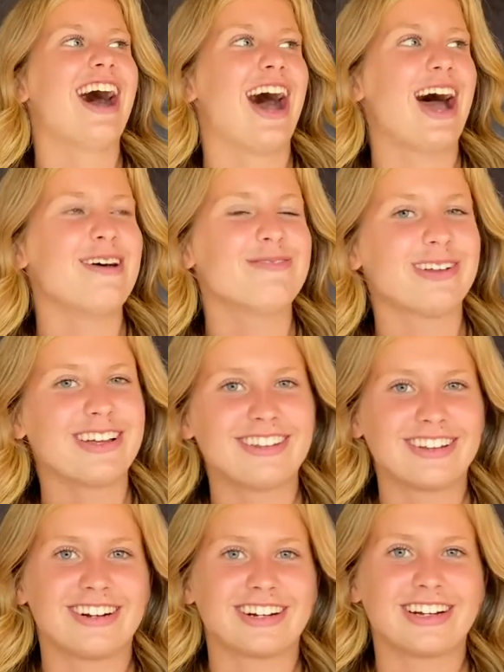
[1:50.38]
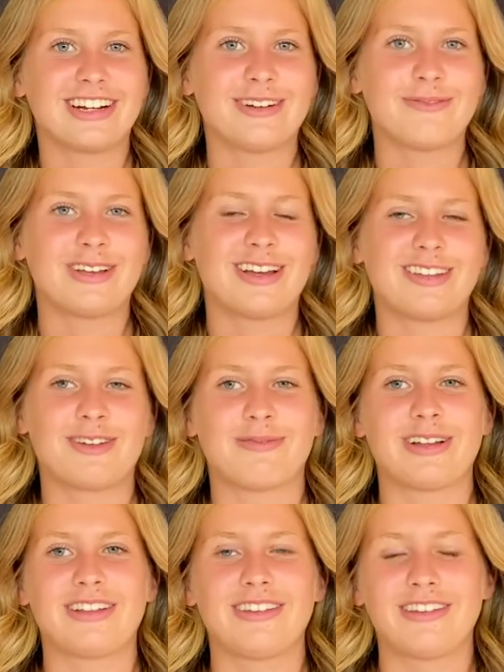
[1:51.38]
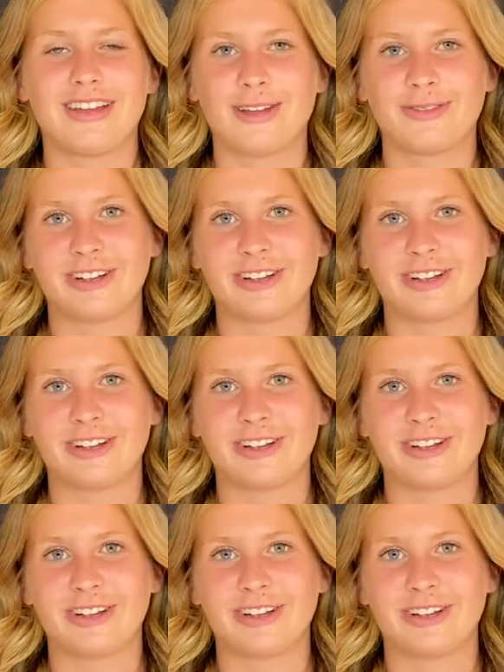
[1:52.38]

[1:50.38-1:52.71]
I play soccer because I played since I was